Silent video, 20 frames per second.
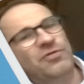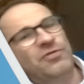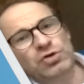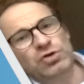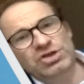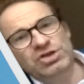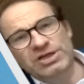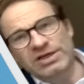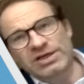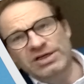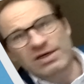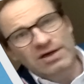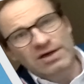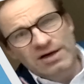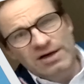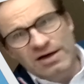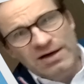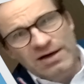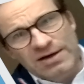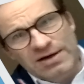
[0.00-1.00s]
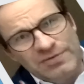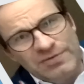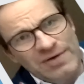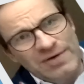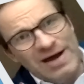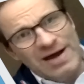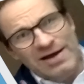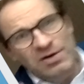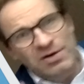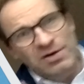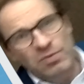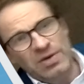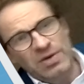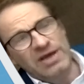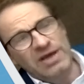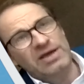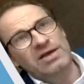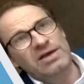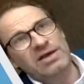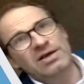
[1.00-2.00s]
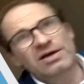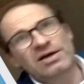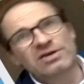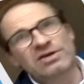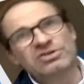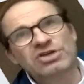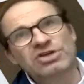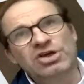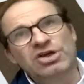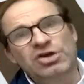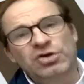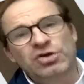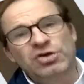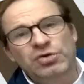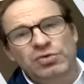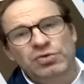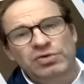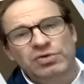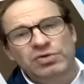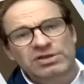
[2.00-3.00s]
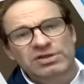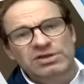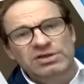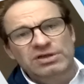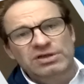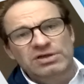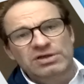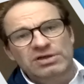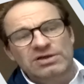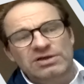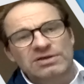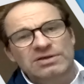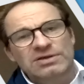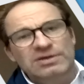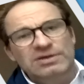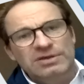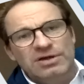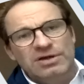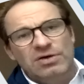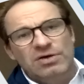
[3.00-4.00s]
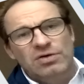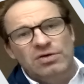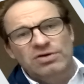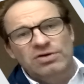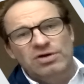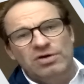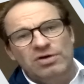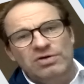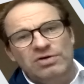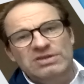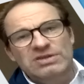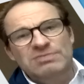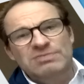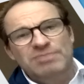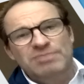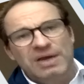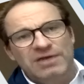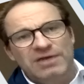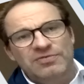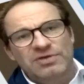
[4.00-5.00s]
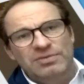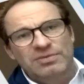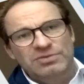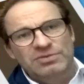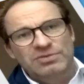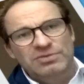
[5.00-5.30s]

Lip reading: Fuji right away secured all this pack